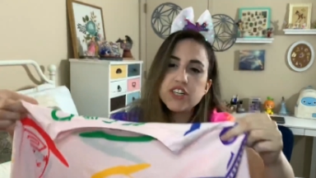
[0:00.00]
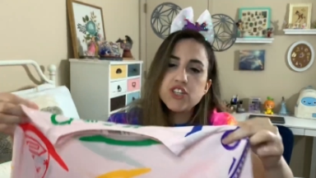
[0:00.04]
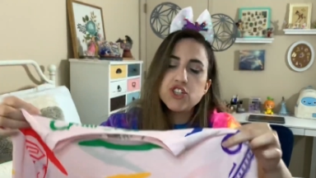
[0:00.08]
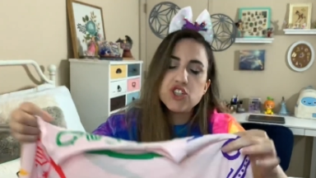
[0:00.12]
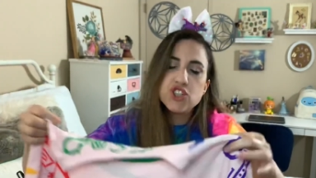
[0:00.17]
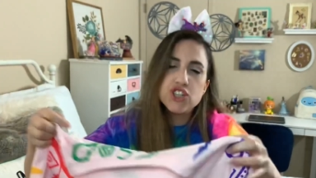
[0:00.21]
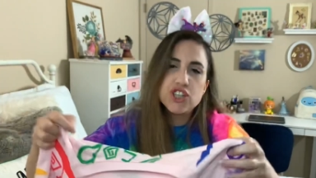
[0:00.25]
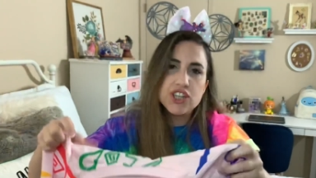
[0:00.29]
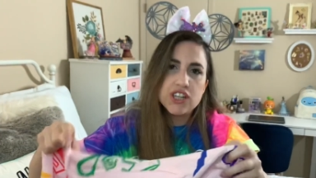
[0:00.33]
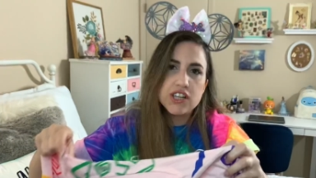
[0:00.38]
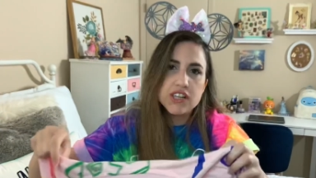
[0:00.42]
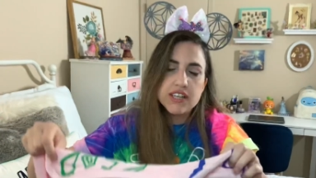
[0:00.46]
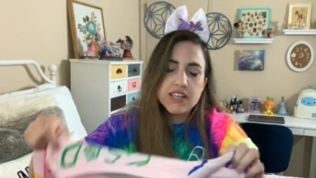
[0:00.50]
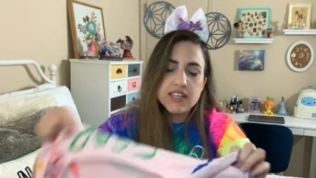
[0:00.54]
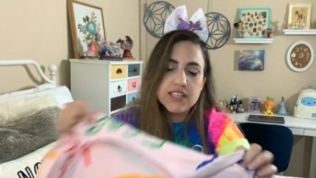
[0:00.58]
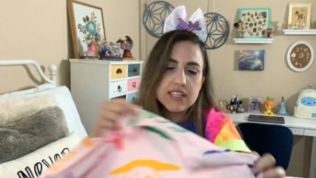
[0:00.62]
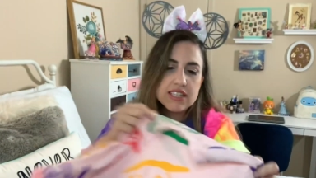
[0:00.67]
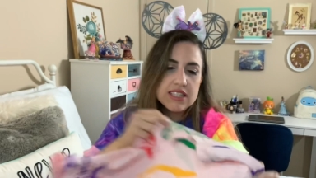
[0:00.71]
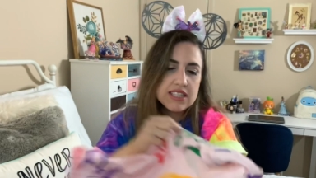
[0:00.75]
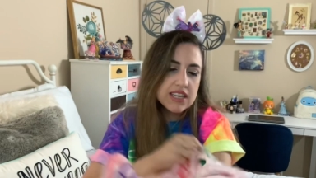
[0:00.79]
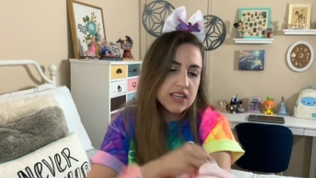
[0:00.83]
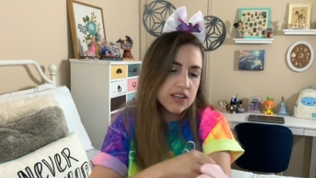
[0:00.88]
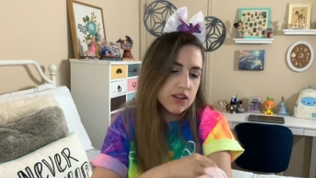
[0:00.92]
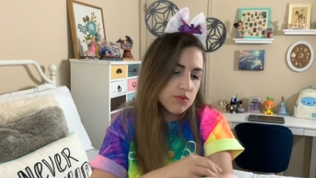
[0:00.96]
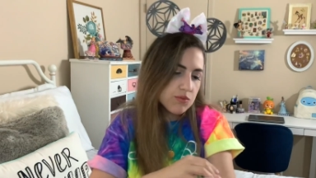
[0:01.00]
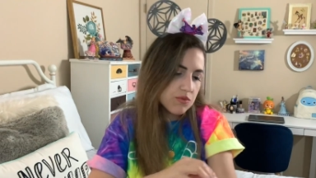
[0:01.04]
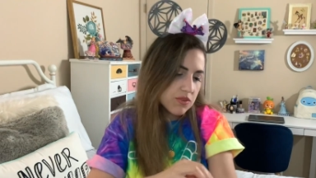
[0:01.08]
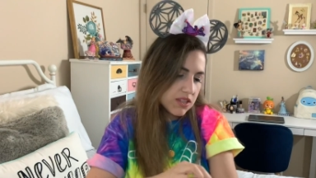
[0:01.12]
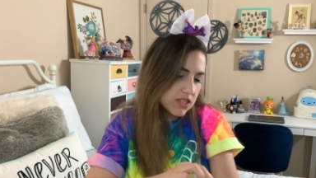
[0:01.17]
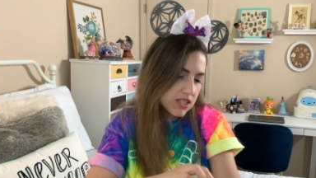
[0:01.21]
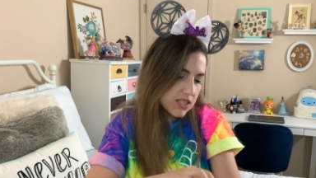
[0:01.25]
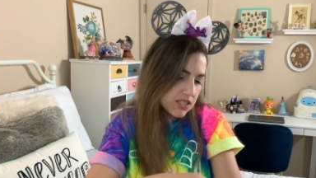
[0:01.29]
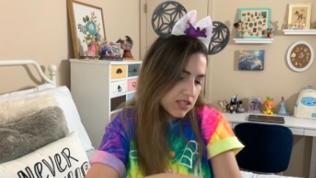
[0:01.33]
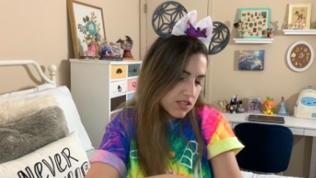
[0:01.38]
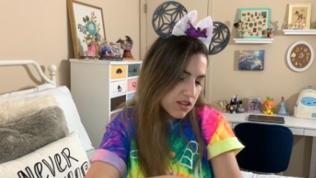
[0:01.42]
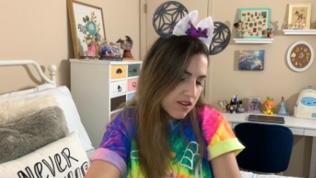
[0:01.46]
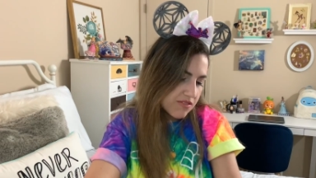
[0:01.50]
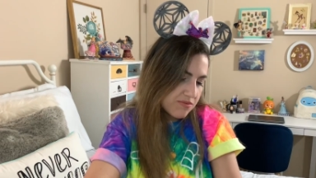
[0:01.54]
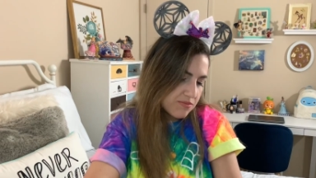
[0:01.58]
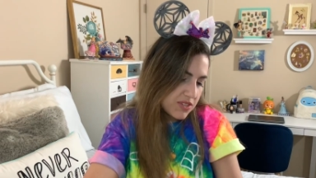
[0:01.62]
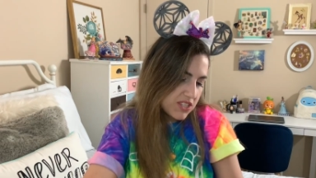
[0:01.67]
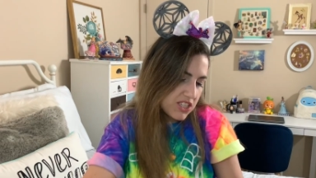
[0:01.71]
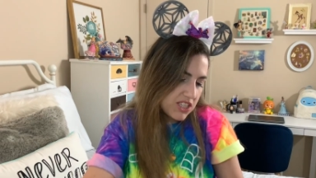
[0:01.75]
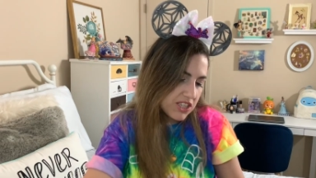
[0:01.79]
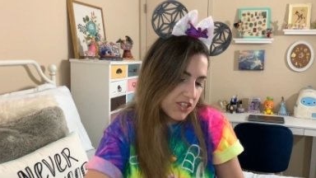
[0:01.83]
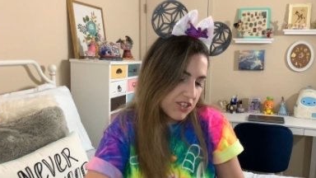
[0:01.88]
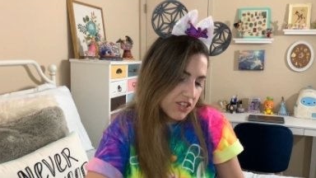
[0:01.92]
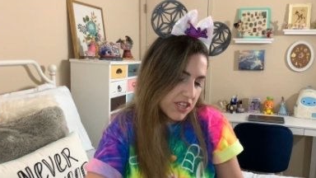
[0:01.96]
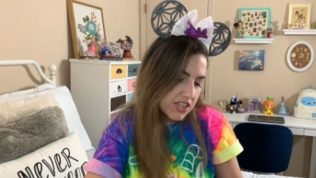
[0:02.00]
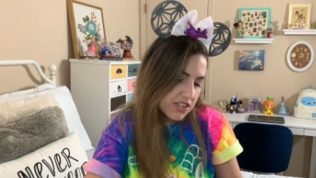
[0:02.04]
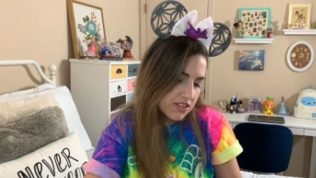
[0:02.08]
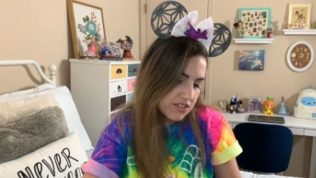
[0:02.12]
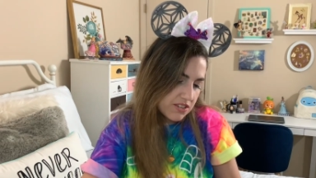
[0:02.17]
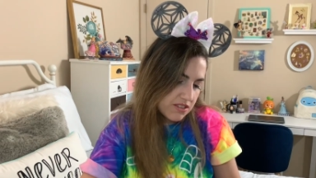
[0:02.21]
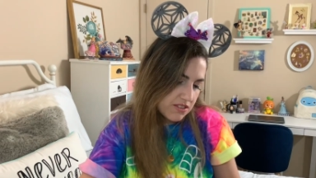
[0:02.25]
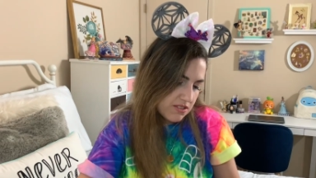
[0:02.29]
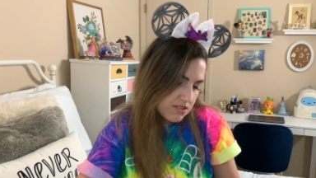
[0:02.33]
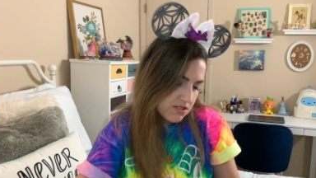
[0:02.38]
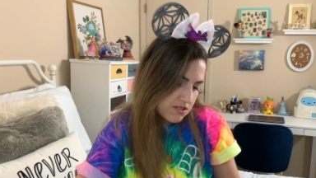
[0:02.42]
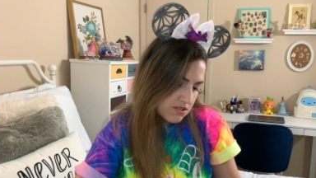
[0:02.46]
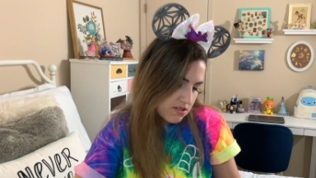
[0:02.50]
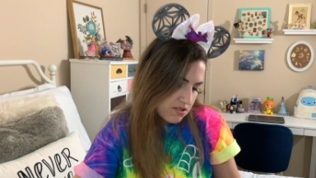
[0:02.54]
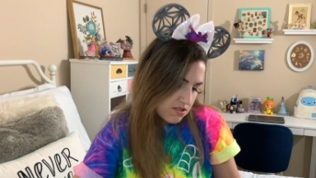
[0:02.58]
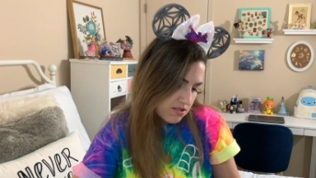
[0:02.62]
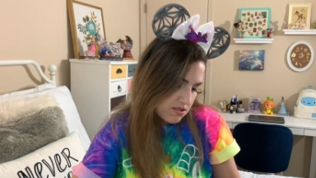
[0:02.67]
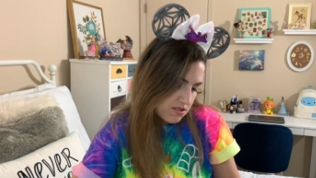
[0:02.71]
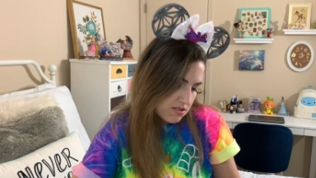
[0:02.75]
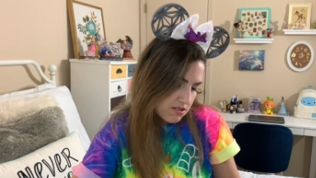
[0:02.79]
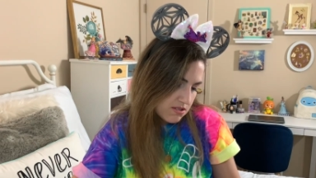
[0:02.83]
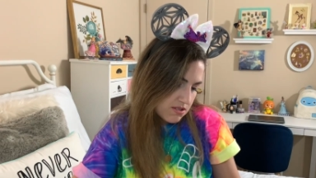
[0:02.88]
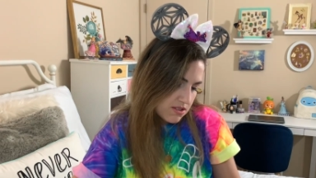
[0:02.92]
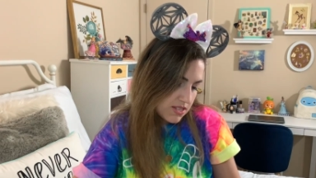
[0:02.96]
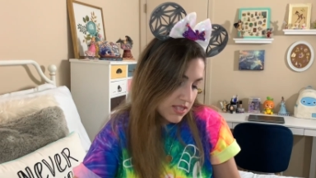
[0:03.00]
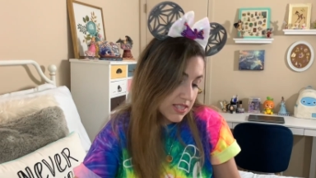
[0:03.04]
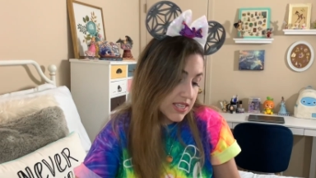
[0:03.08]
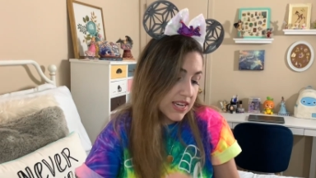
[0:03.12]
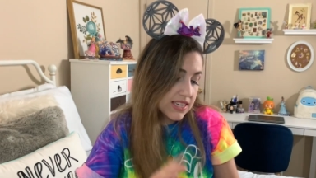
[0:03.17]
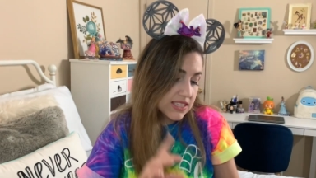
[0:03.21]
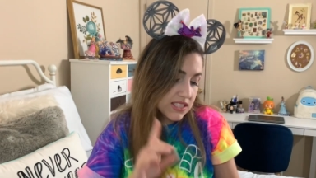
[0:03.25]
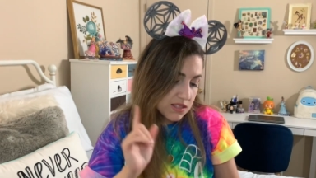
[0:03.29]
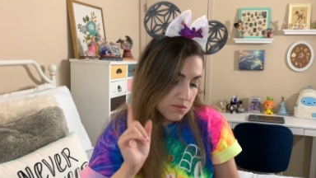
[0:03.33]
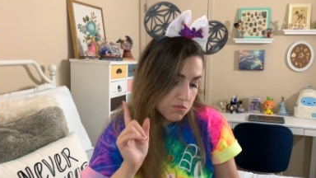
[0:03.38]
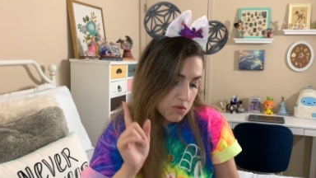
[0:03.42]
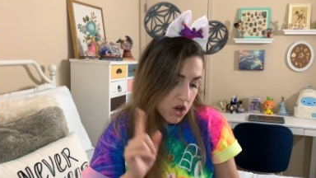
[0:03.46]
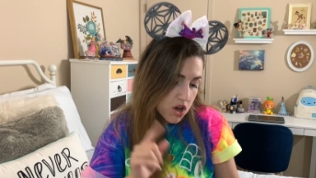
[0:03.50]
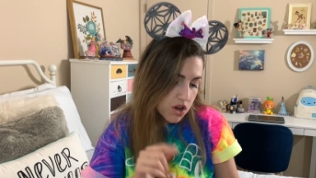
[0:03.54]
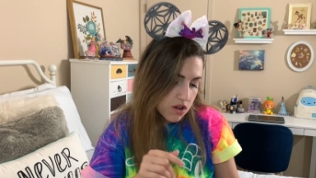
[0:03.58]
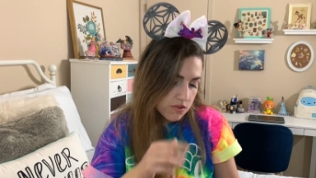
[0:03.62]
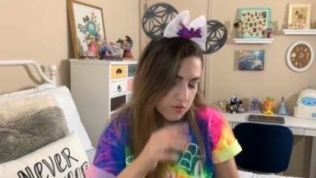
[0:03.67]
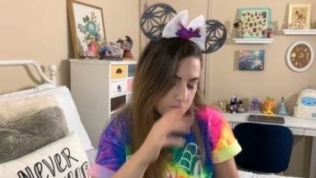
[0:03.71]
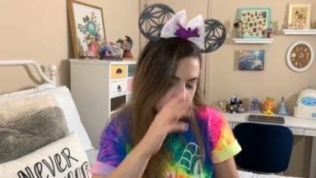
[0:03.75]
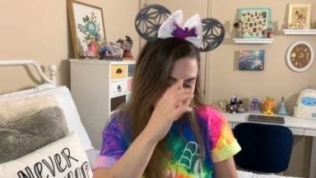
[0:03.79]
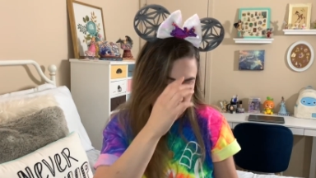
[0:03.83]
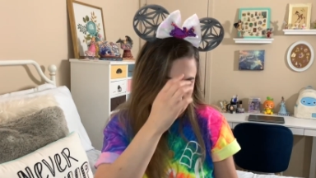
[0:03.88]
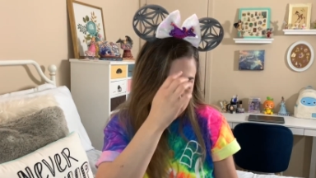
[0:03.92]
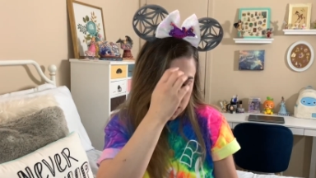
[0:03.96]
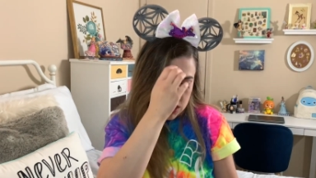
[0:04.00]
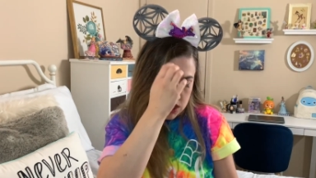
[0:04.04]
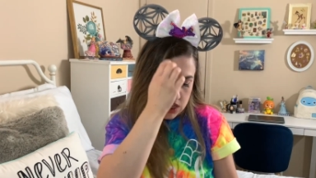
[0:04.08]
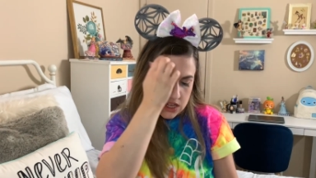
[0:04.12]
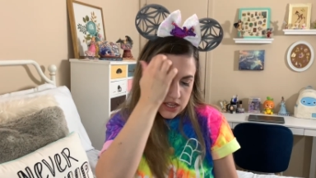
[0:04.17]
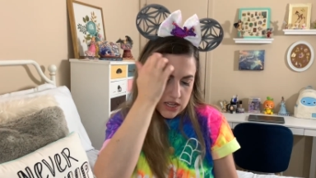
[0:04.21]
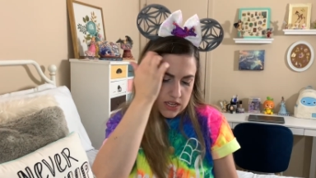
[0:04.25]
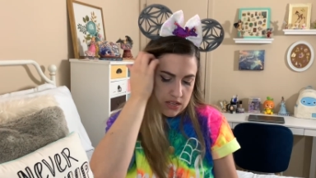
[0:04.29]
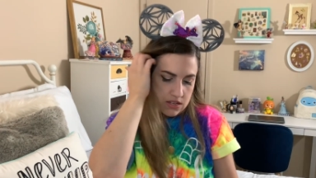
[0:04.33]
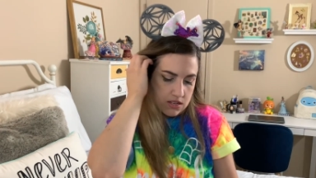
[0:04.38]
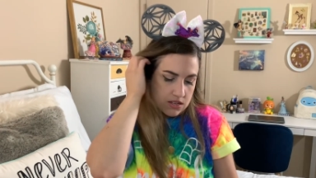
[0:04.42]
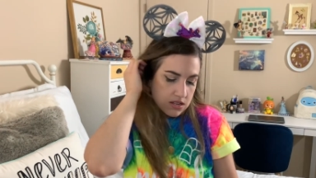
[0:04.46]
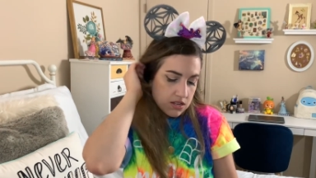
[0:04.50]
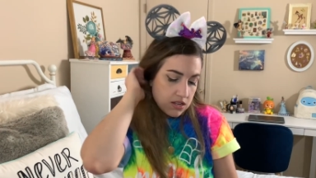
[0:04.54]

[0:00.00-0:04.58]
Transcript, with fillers: shirt and it's like a really soft material, size small, which is good.